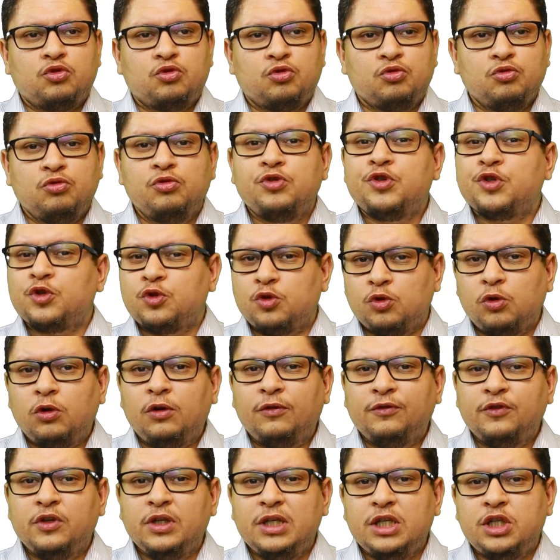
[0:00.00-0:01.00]
to
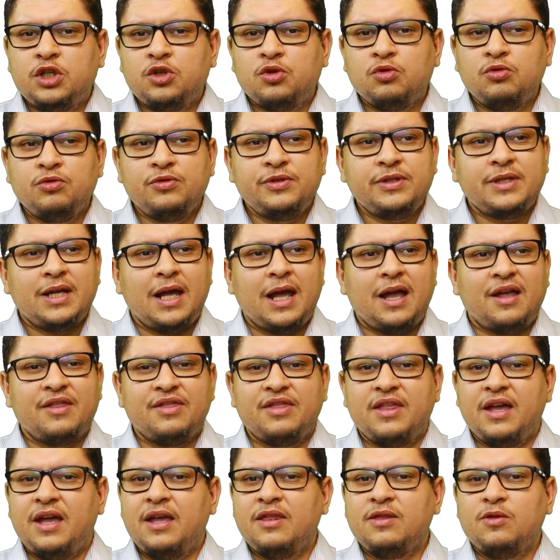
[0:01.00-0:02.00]
solve the issues,
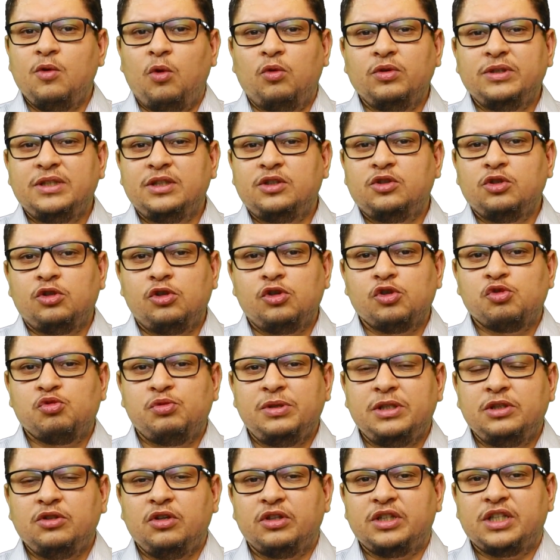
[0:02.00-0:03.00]
and then the auditors
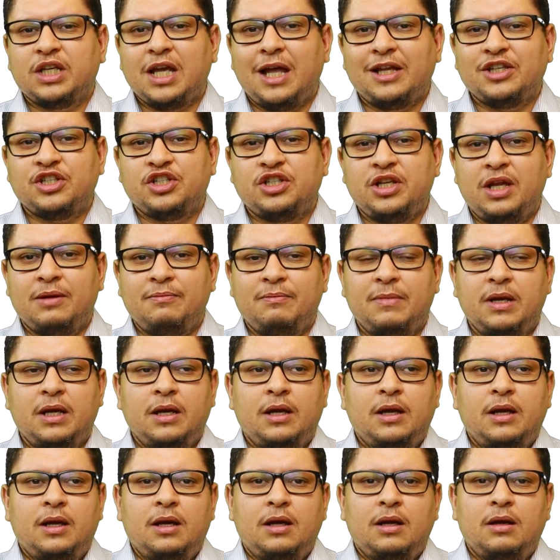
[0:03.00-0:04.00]
will not catch them.
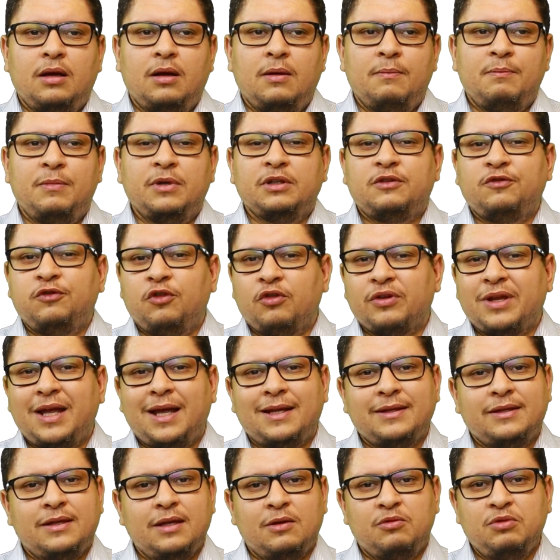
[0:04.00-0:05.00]
But for
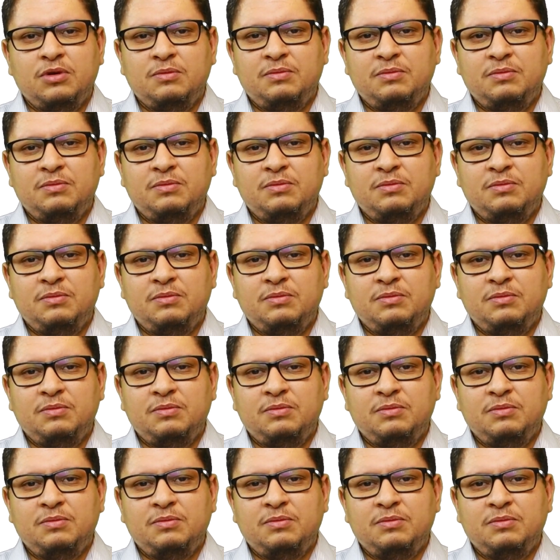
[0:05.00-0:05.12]
that,